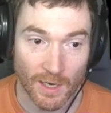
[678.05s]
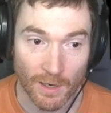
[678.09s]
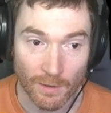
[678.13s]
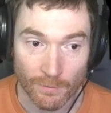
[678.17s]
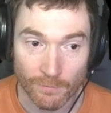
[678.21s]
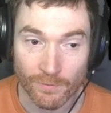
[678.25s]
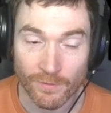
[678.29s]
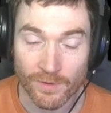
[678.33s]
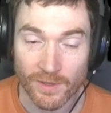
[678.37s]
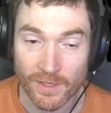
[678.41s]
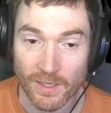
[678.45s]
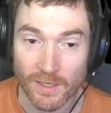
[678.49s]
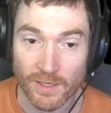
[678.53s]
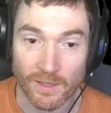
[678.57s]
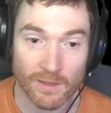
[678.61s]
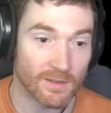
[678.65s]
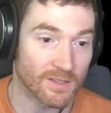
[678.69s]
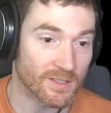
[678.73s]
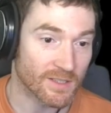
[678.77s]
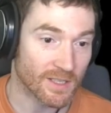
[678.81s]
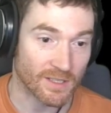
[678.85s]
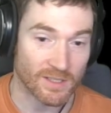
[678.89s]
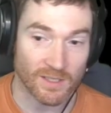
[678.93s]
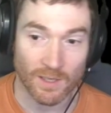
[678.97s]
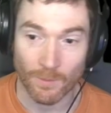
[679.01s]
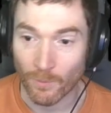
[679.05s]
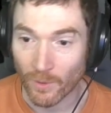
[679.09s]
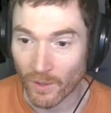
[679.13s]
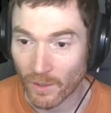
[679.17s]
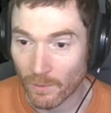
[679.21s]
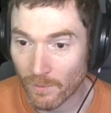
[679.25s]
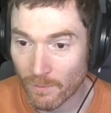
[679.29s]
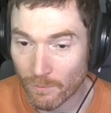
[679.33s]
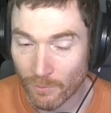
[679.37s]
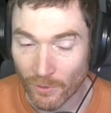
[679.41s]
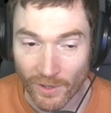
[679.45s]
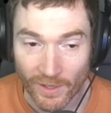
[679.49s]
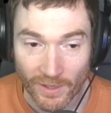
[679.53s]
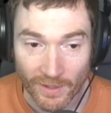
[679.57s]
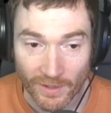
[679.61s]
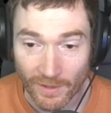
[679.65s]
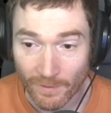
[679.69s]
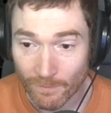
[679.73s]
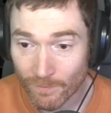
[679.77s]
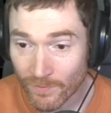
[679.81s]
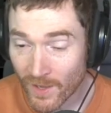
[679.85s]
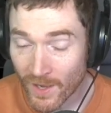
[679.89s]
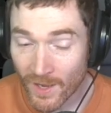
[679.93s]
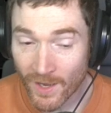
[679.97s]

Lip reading: of the system we're going to be playing in.